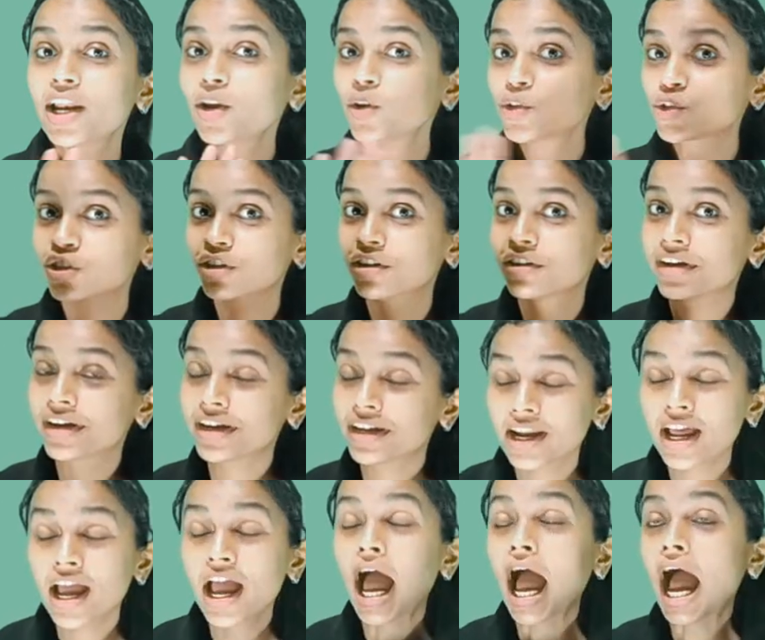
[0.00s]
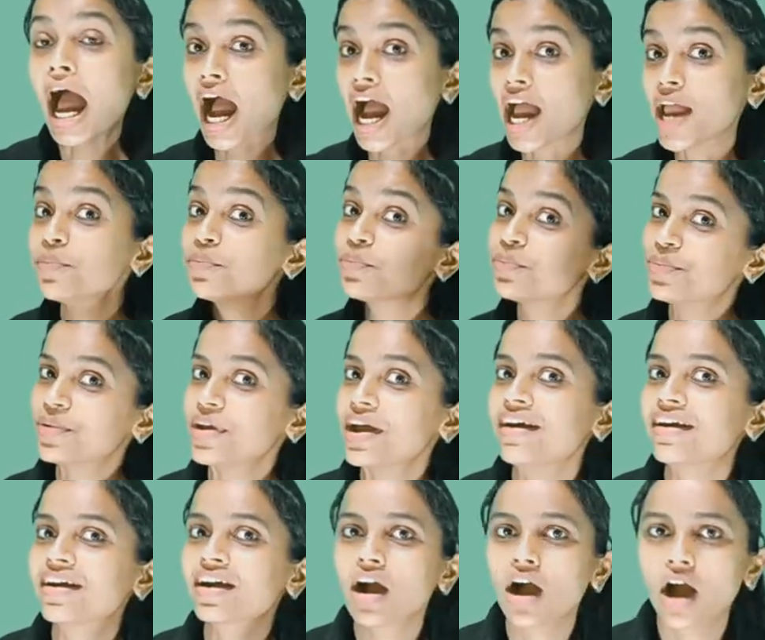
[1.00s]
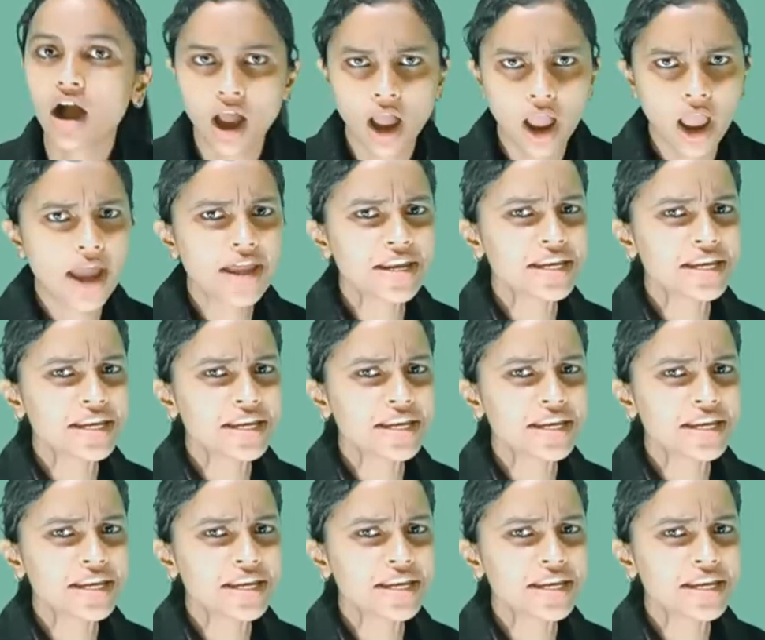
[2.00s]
Hello children, I am Priyanka